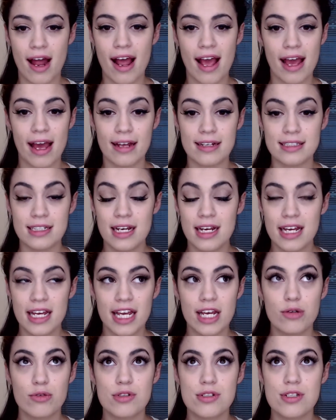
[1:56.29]
and
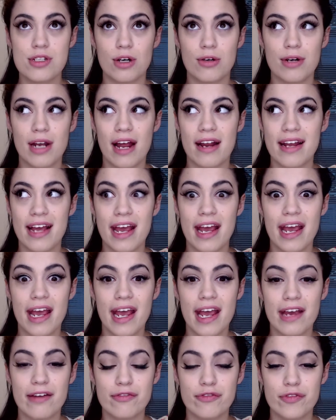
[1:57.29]
it was sold out
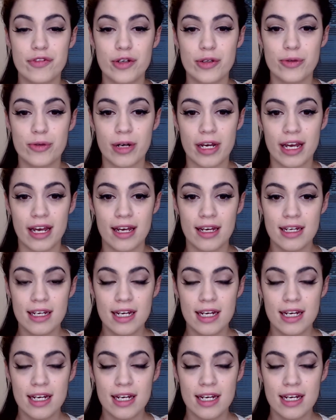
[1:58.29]
everywhere.